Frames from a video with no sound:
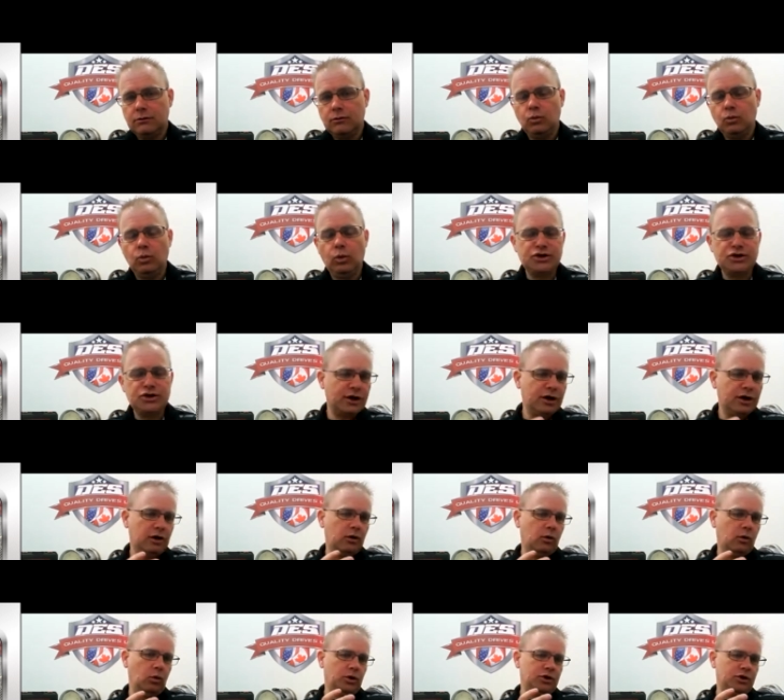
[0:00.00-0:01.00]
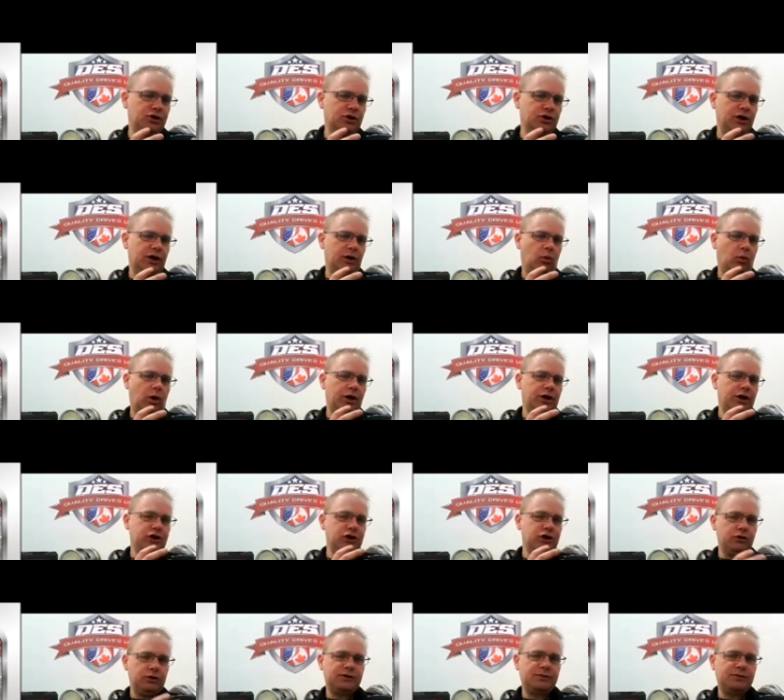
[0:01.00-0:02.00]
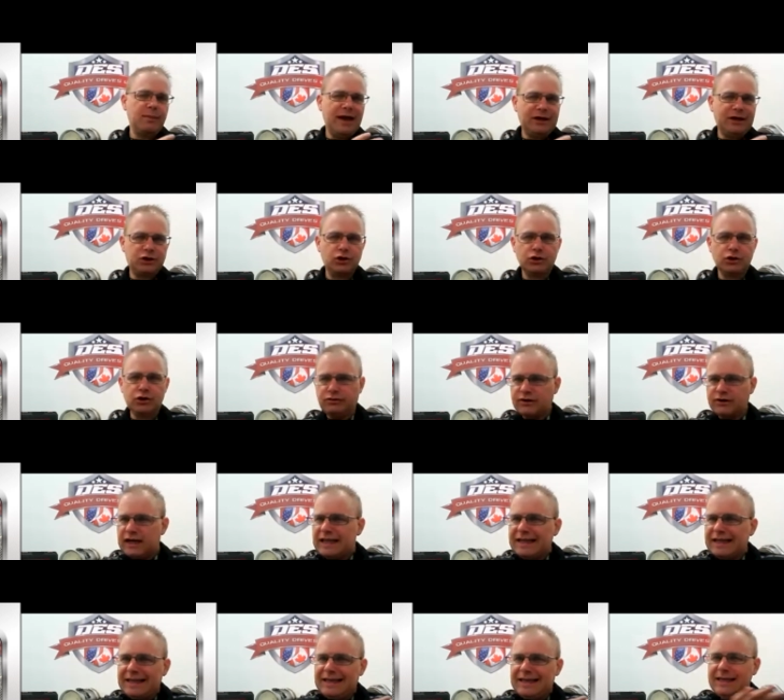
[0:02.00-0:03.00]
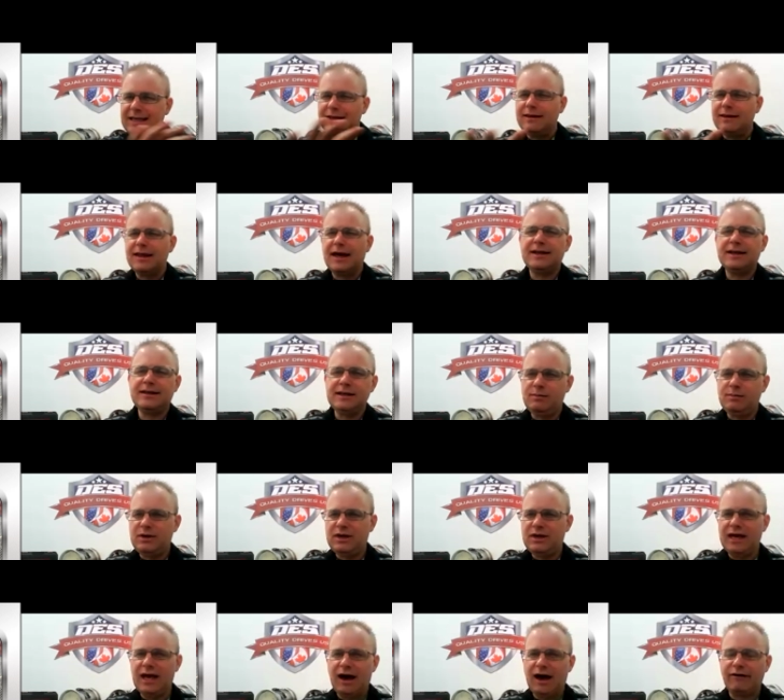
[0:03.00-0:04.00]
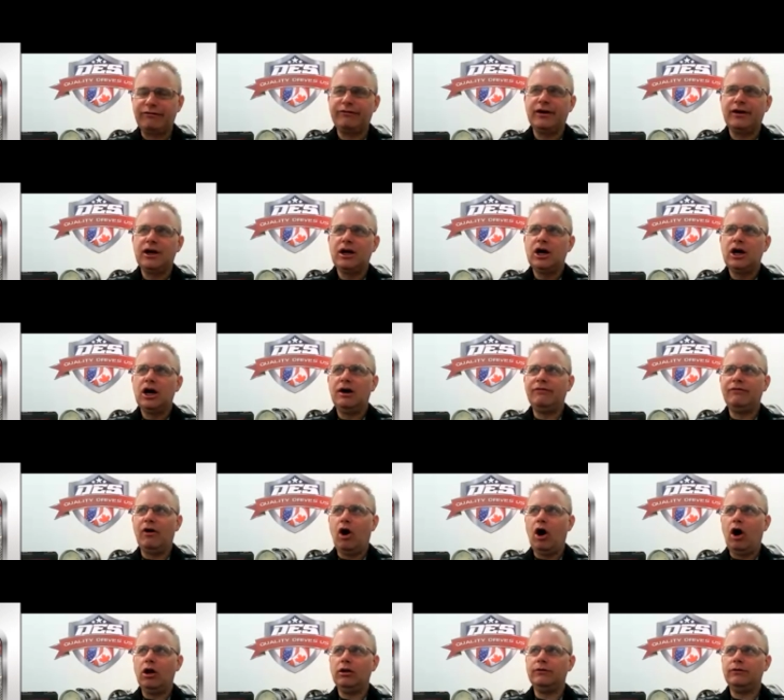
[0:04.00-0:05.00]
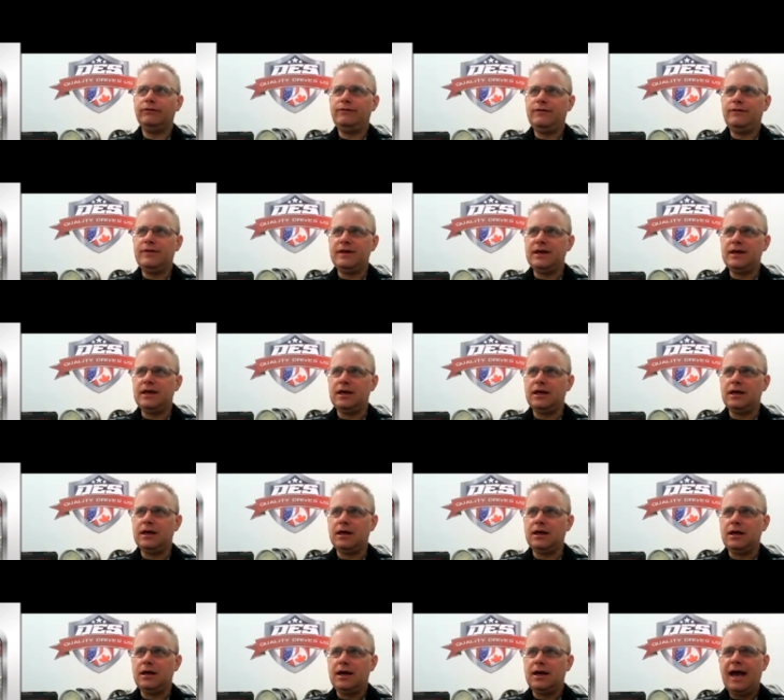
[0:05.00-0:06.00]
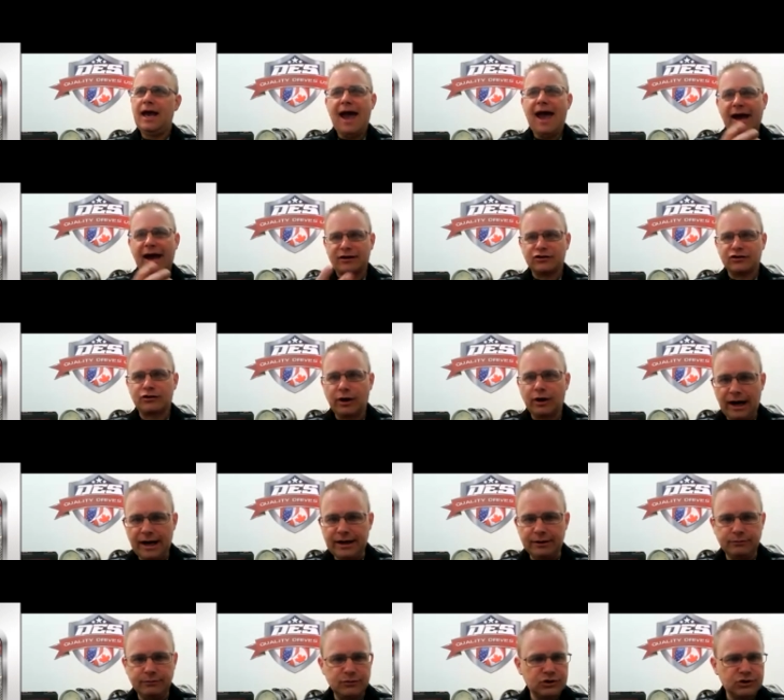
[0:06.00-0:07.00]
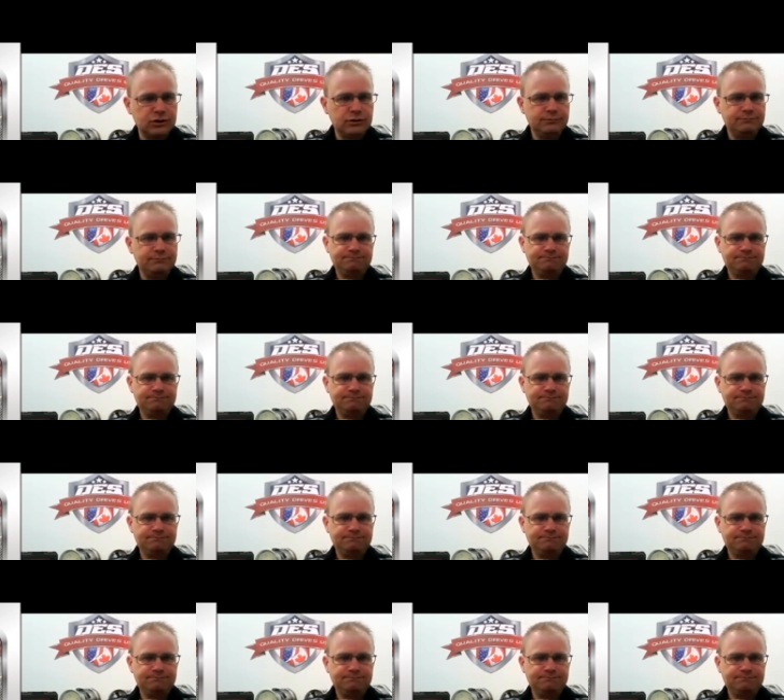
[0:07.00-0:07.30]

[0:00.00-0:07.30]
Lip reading: what you're gonna want to do is make sure you've cleaned that DPF of all of the extra items,